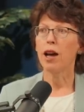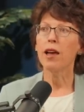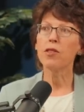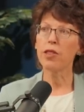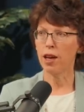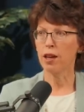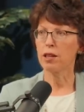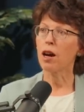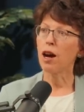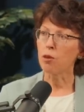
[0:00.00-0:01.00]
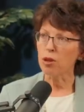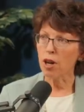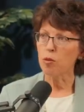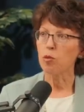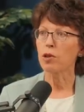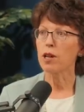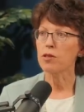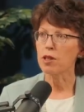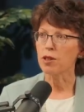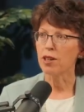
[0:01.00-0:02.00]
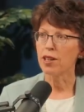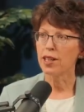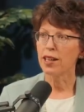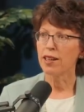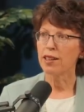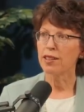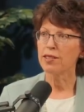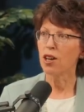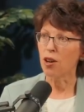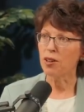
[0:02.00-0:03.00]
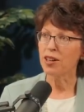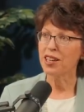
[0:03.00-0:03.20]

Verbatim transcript: and then I will come and bless you." Yeah. No,